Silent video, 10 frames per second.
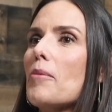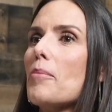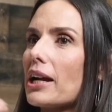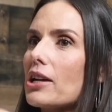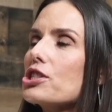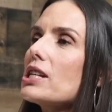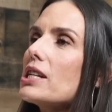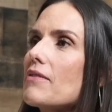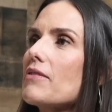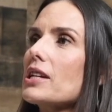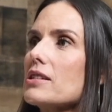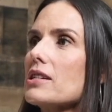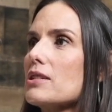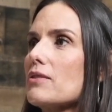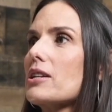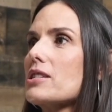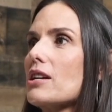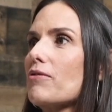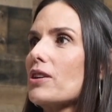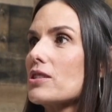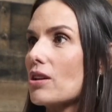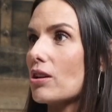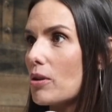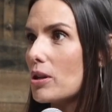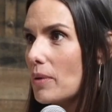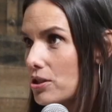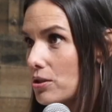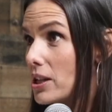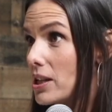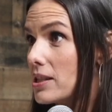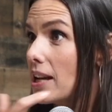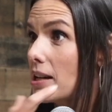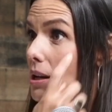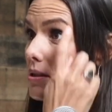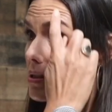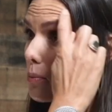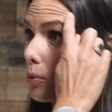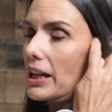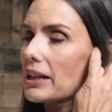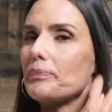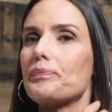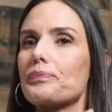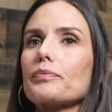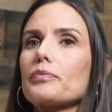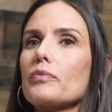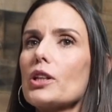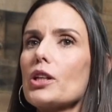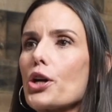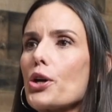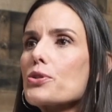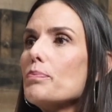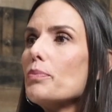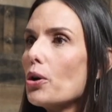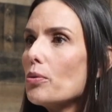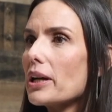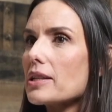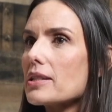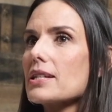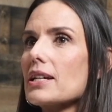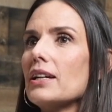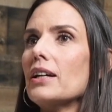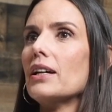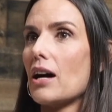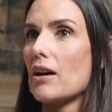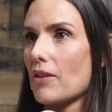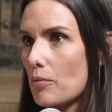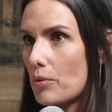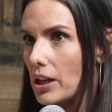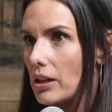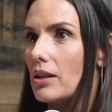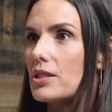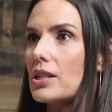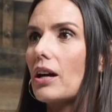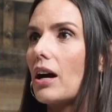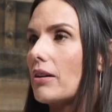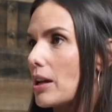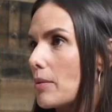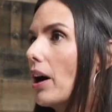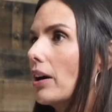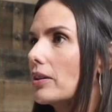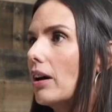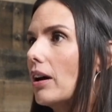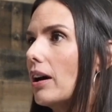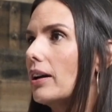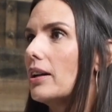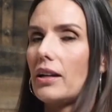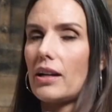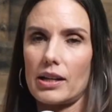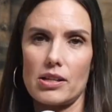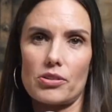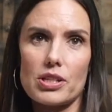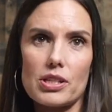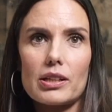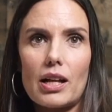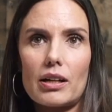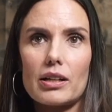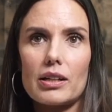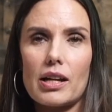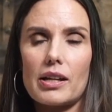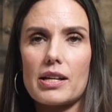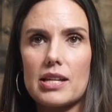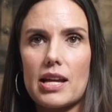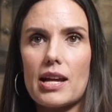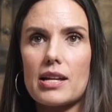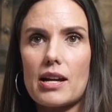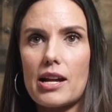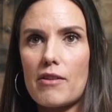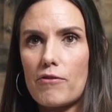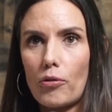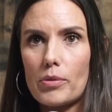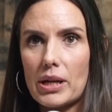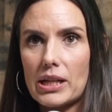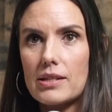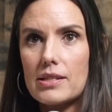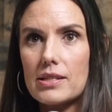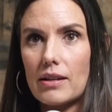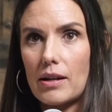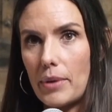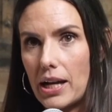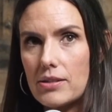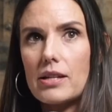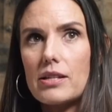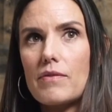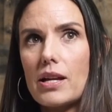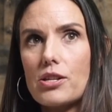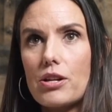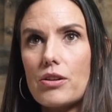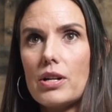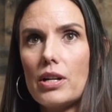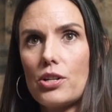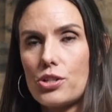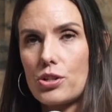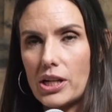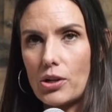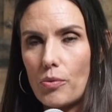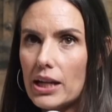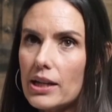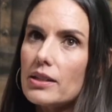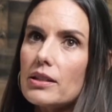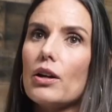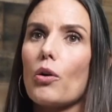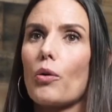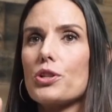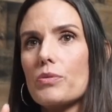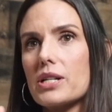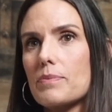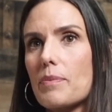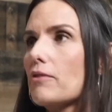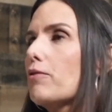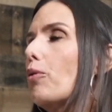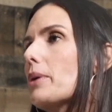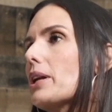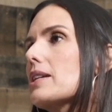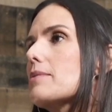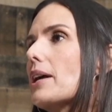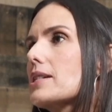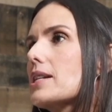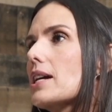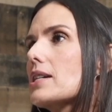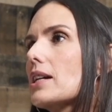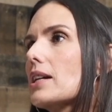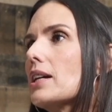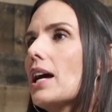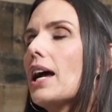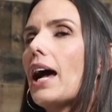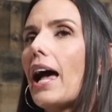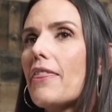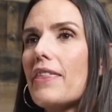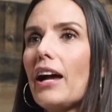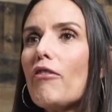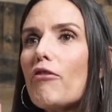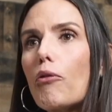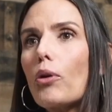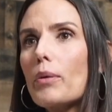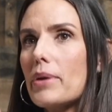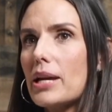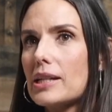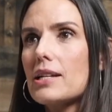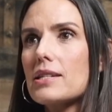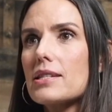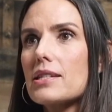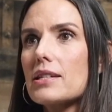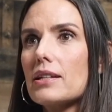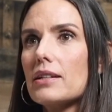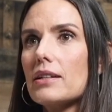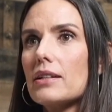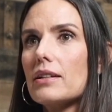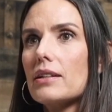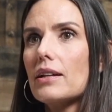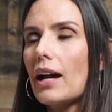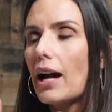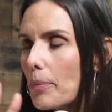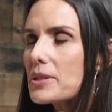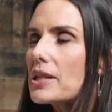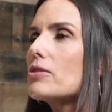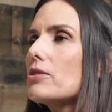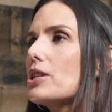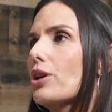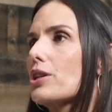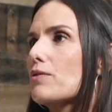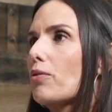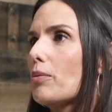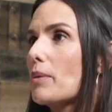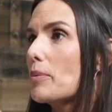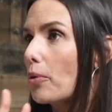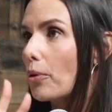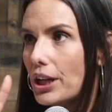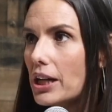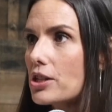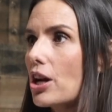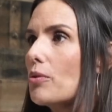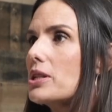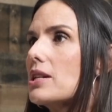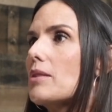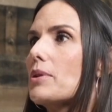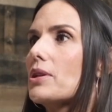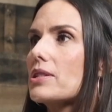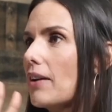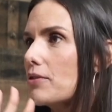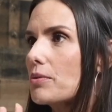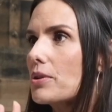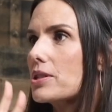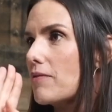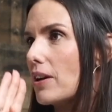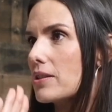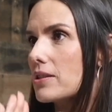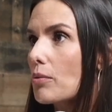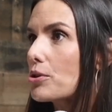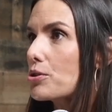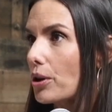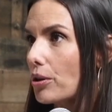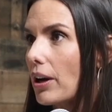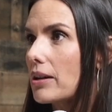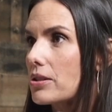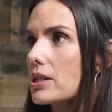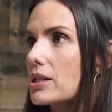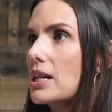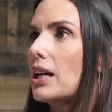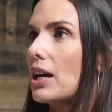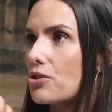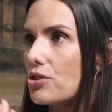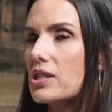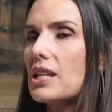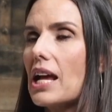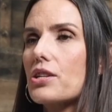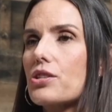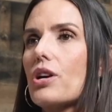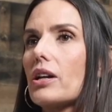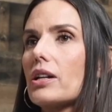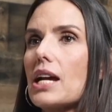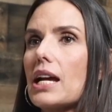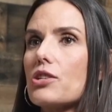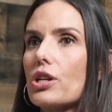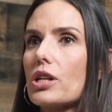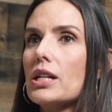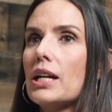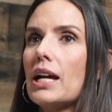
But actually living it is very different. So going back to what you said about this morning, those moments of when I got to the car and I parked the car and I looked at the clock and I said, I have 4 minutes. I'm outside the venue. Do I go in or do I spend 4 minutes meditating? And that 4 minutes absolutely transformed my morning. I know it did, because afterwards I felt so much more grounded and just set a strong intention.